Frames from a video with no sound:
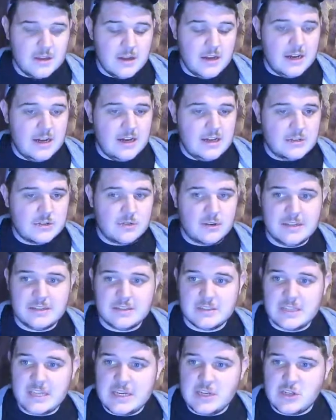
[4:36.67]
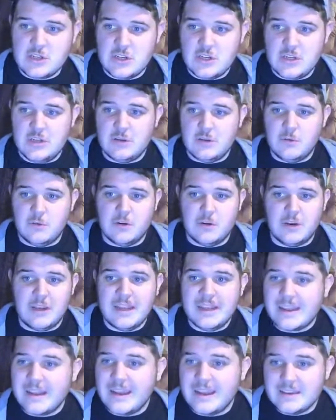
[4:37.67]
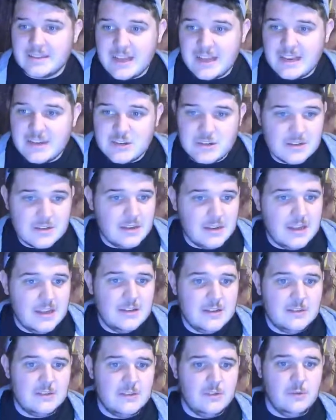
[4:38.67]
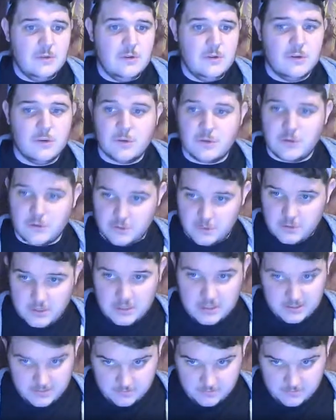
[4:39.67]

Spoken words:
translation or incantation into your